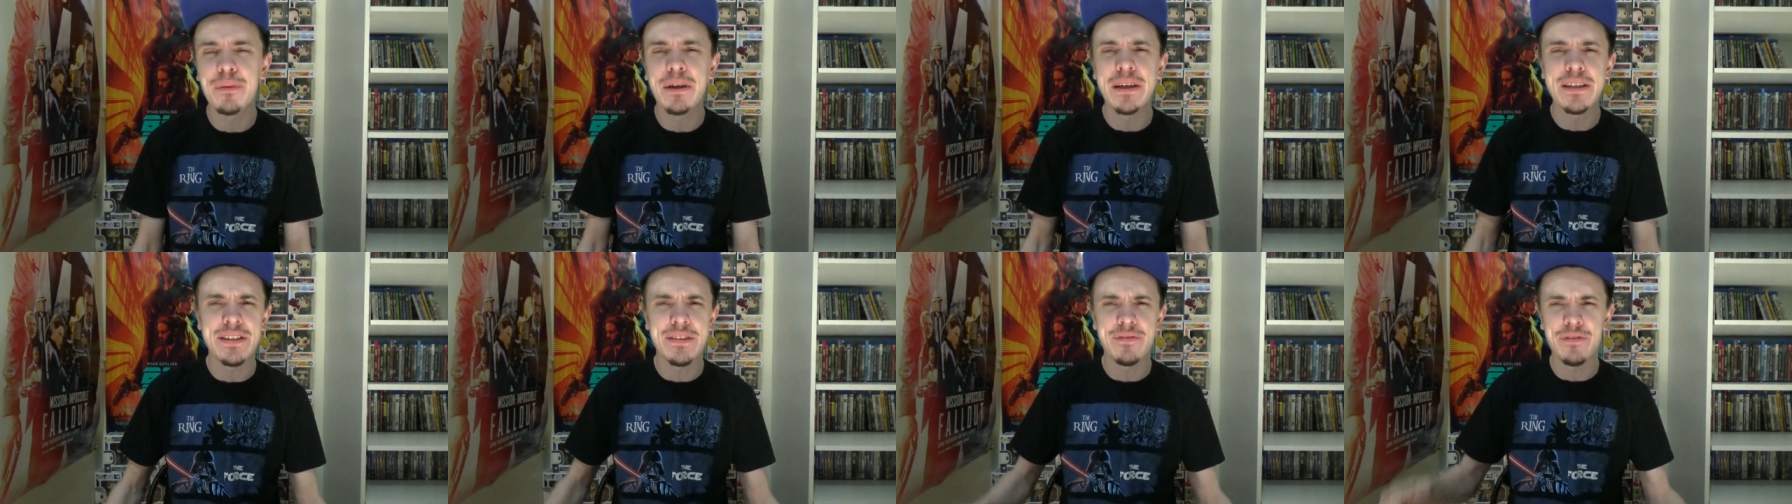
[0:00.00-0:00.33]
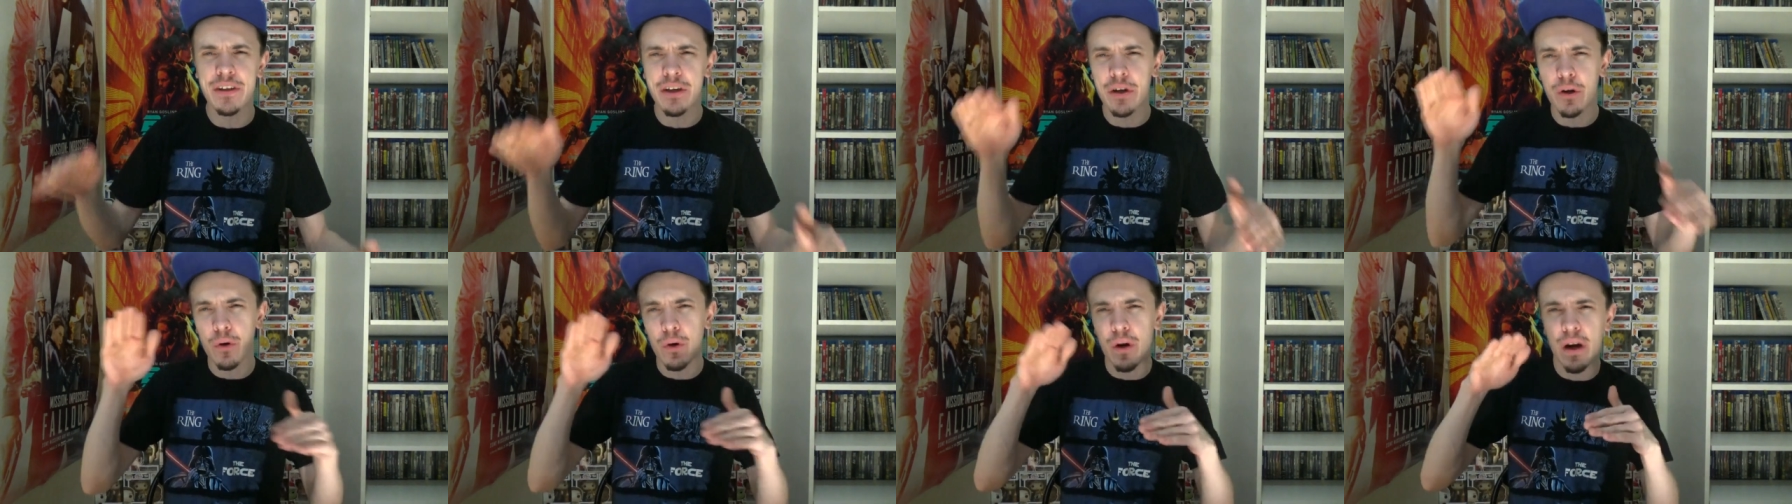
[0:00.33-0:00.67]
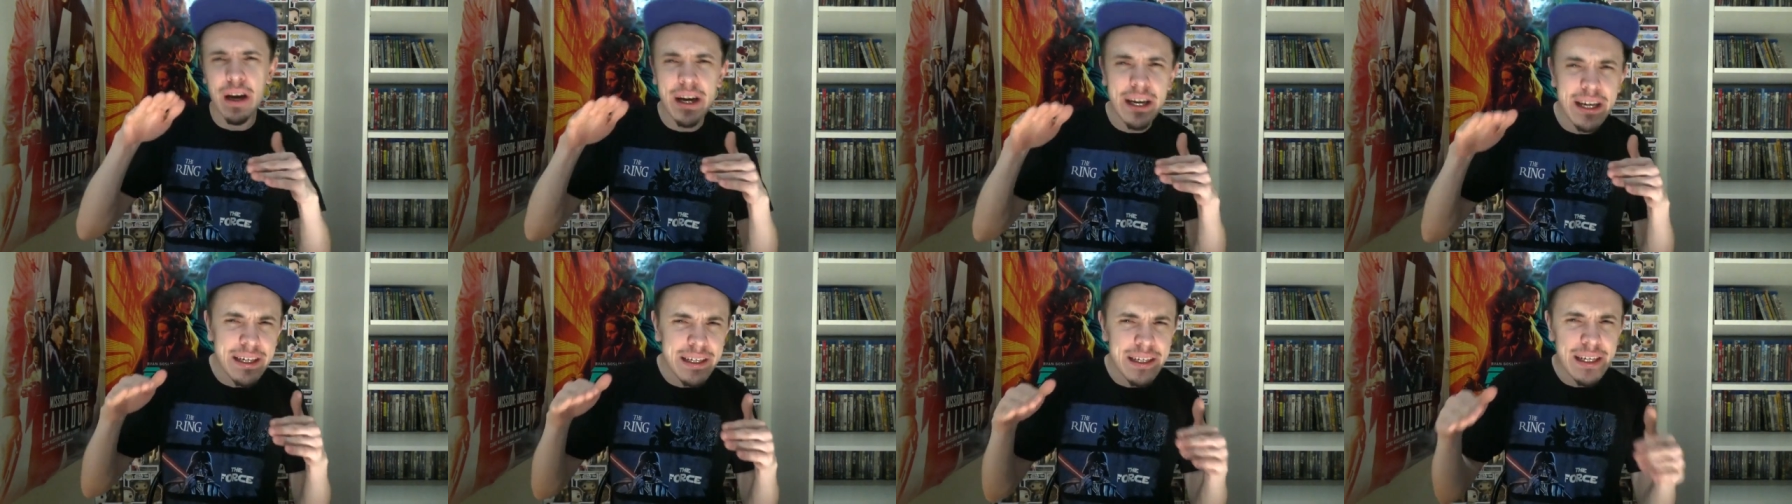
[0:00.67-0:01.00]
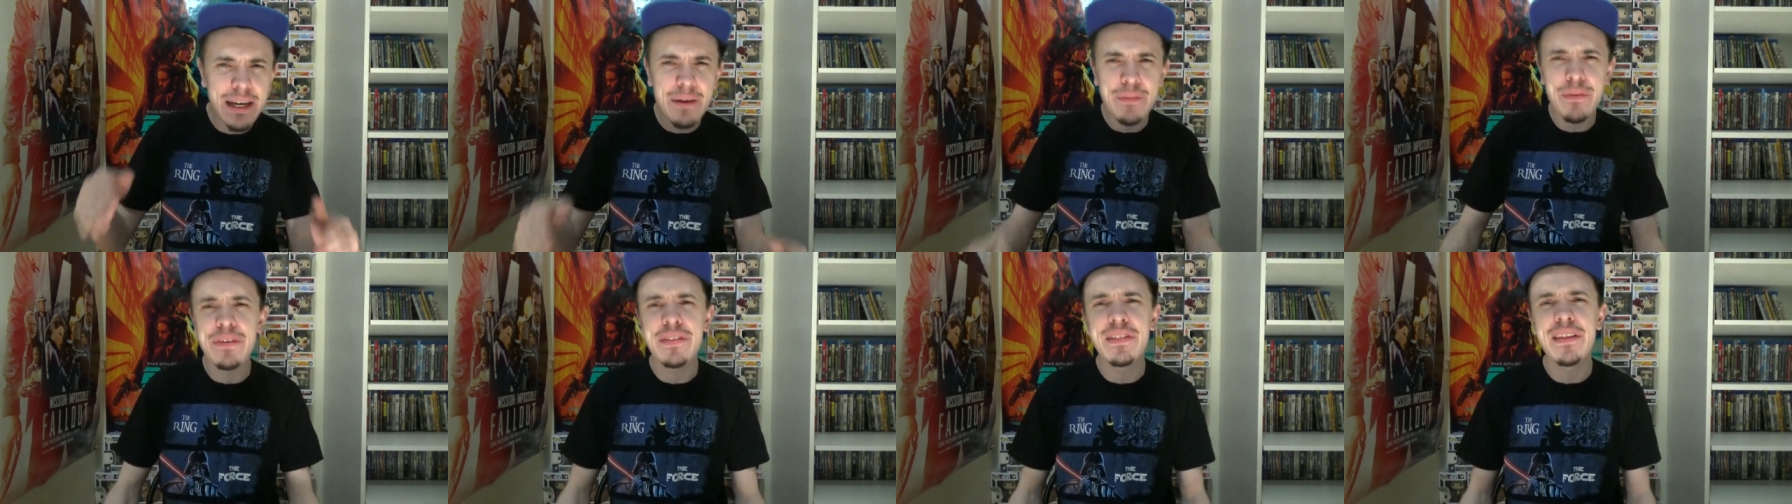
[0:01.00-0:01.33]
because of, like, her height and
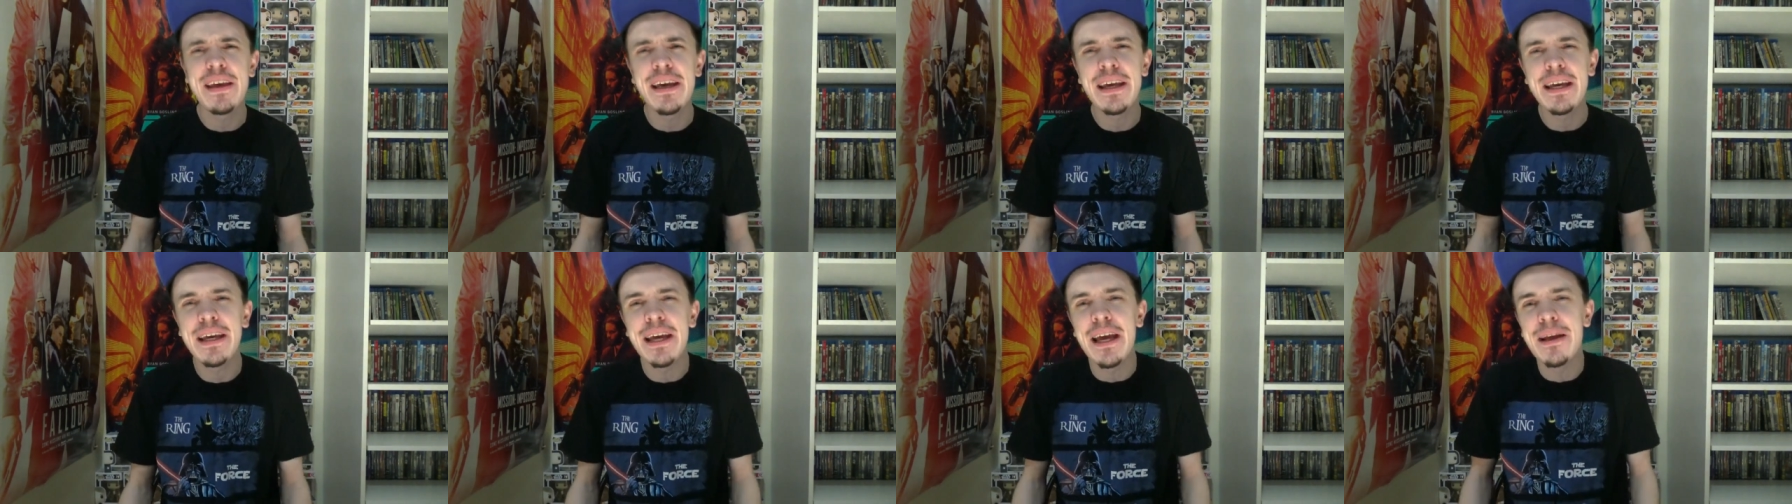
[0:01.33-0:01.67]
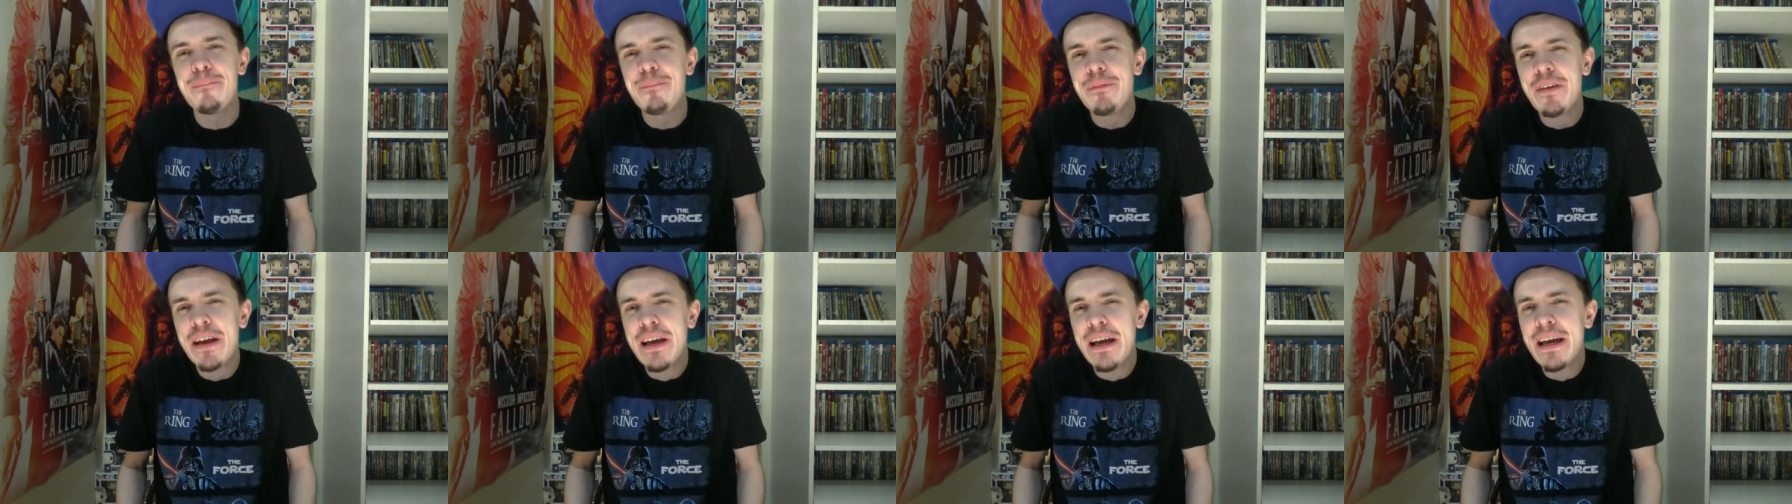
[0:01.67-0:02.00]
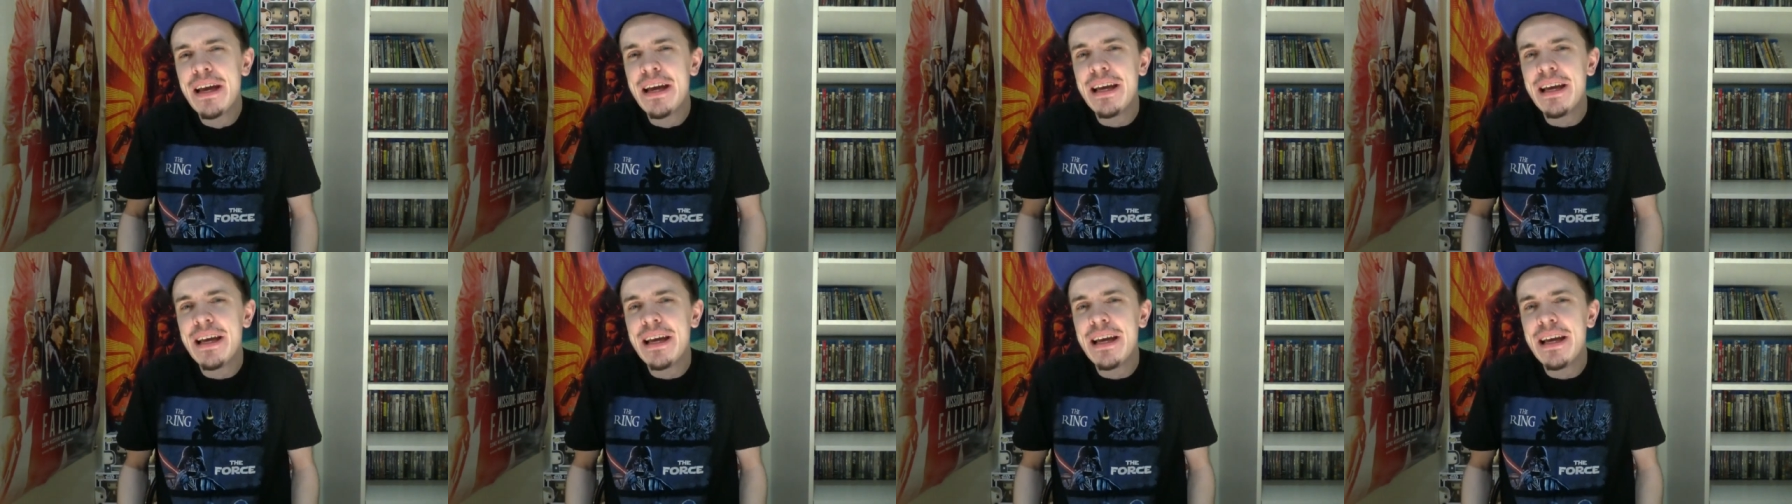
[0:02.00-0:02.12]
everything, and